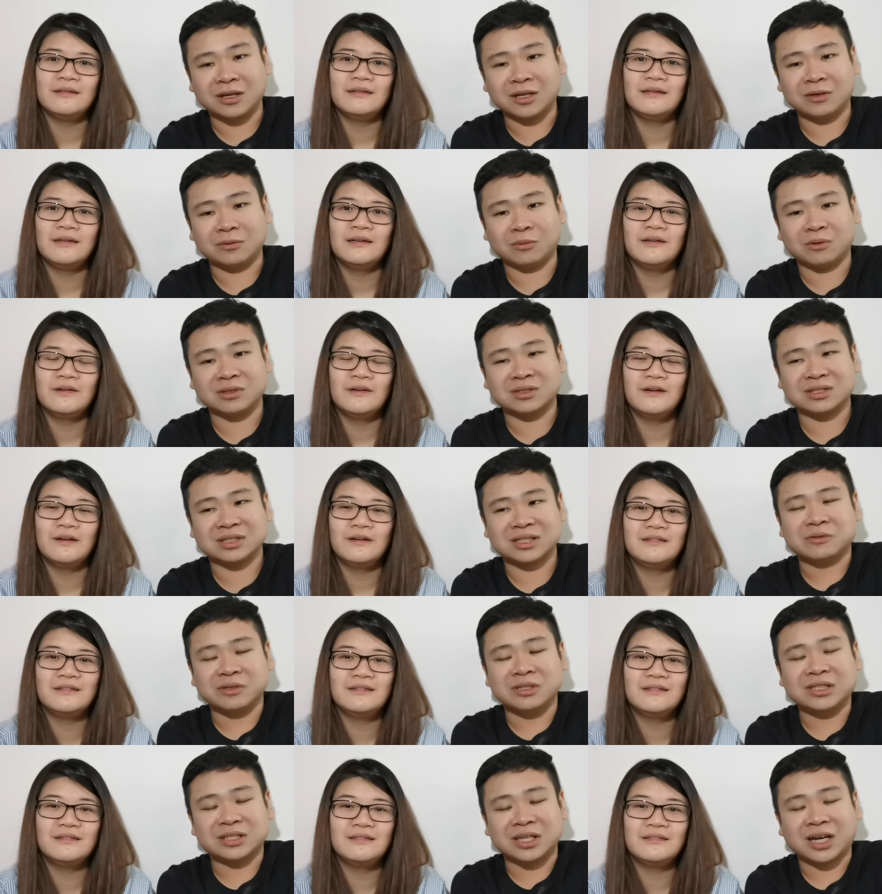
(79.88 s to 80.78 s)
Speaker 1: And it was
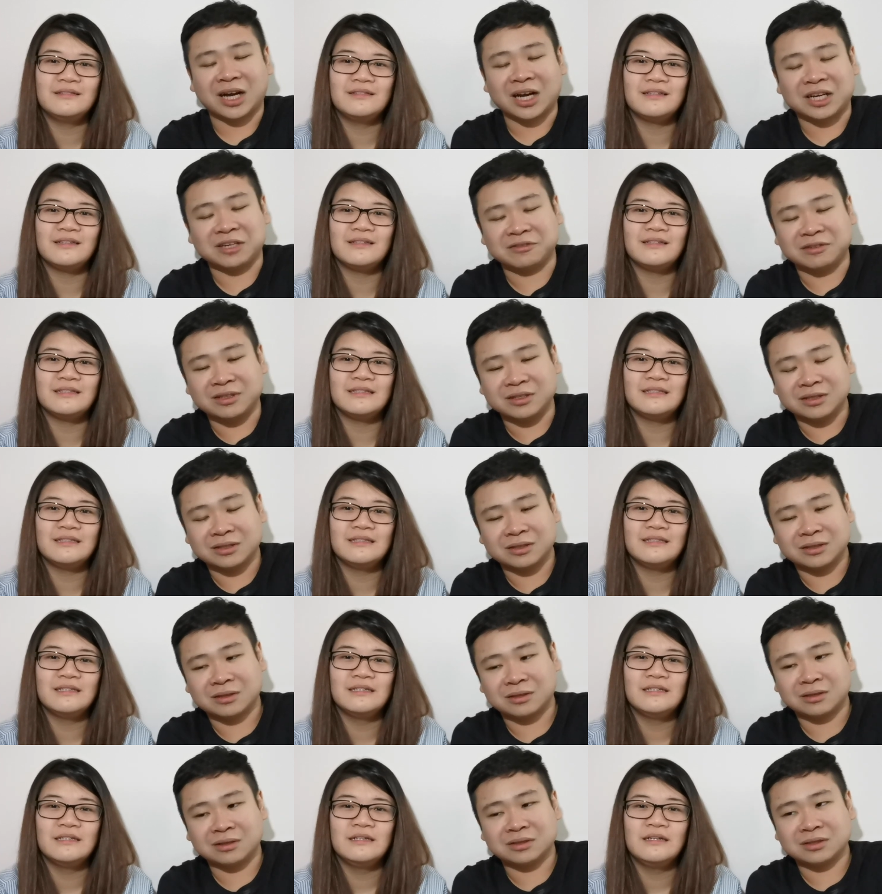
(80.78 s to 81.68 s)
really tiring
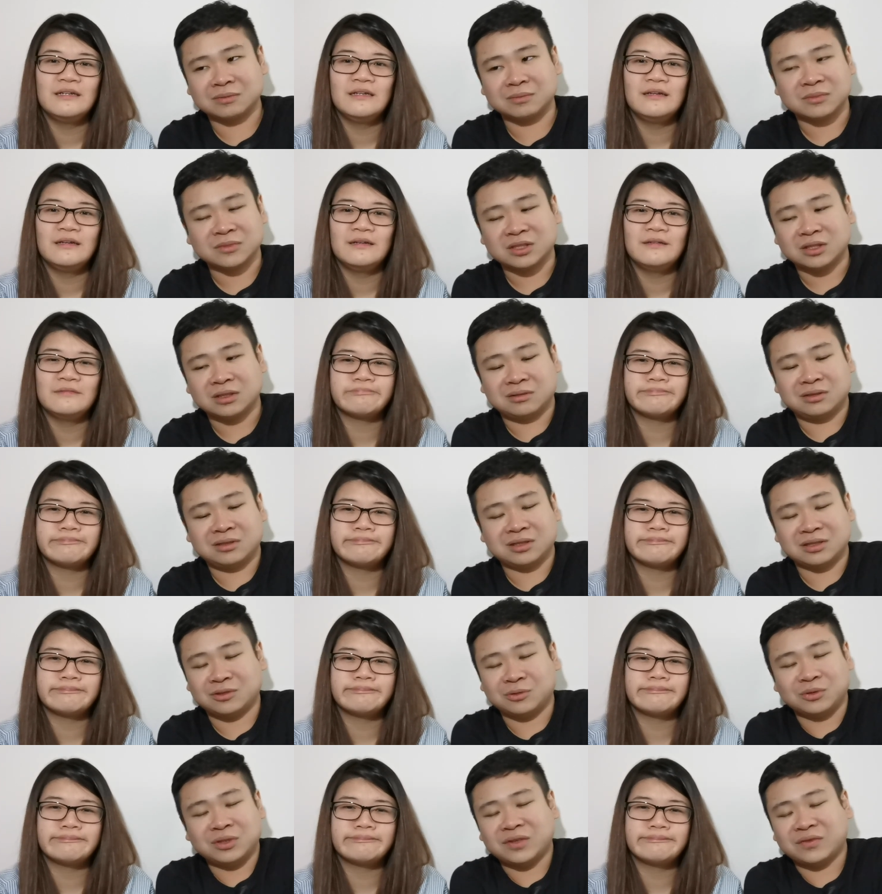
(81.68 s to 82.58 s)
because you
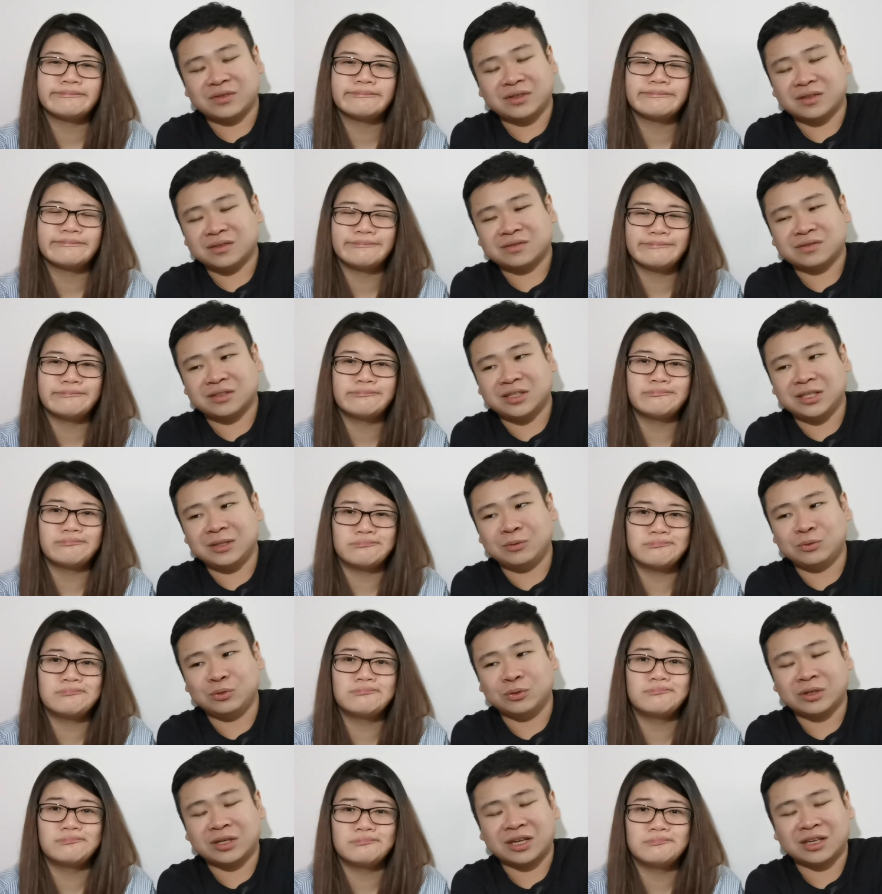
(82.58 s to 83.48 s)
just don't have enough sleep,
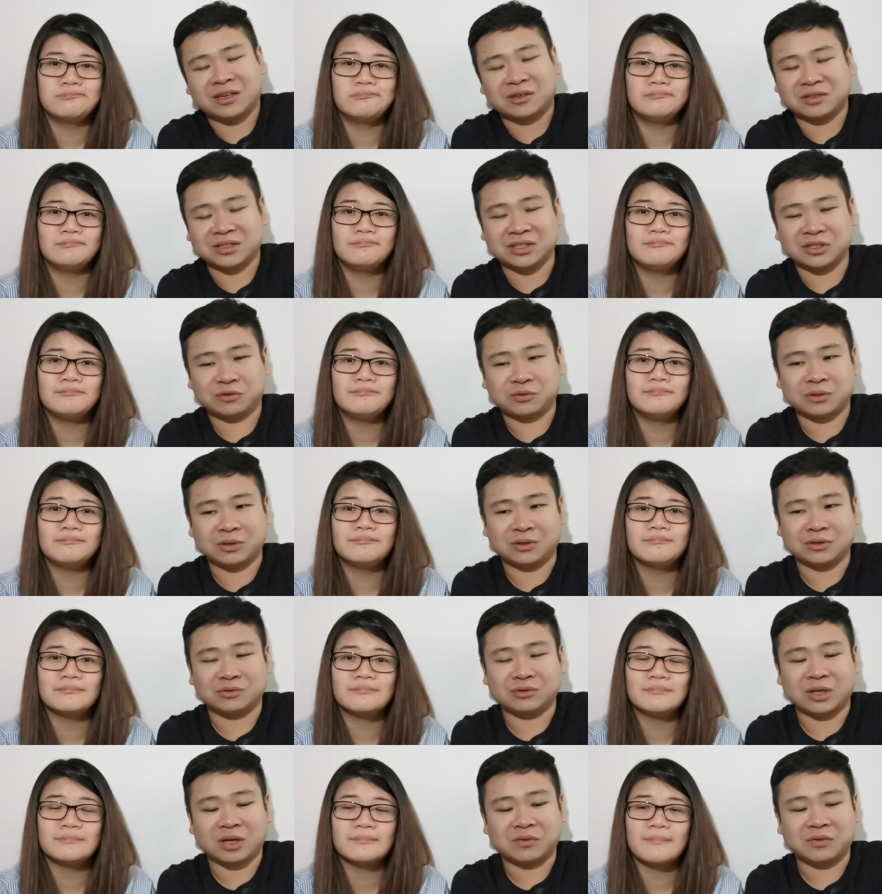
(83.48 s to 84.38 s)
you don't can't concentrate
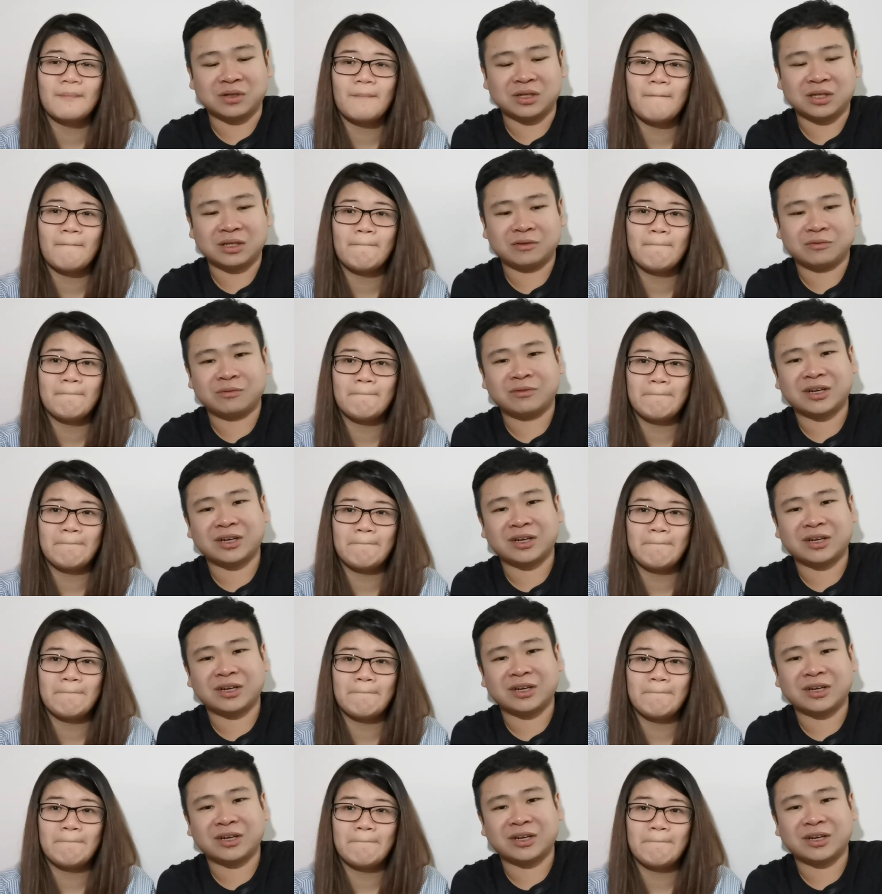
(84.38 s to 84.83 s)
on driving.